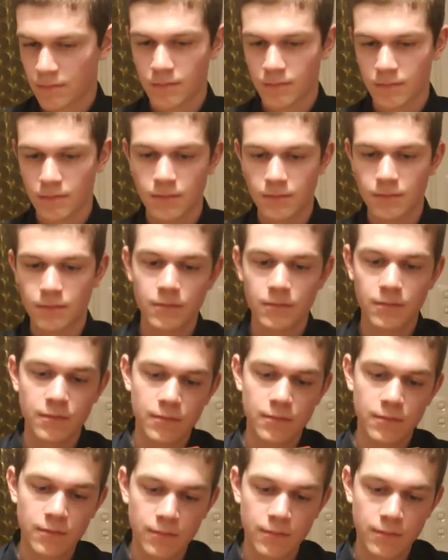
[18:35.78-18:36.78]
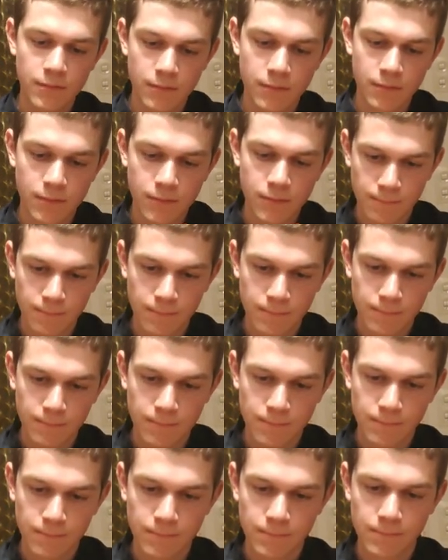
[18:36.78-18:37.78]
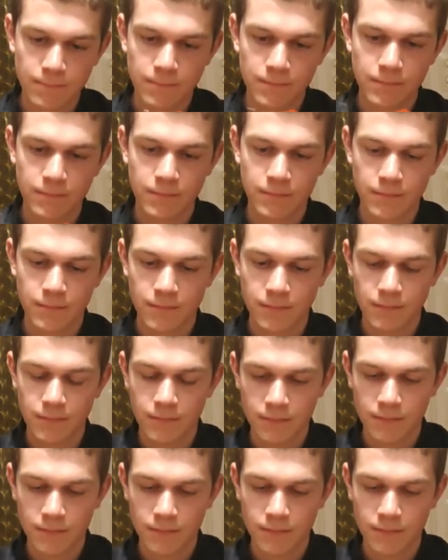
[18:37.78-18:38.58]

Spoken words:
(no one is talking)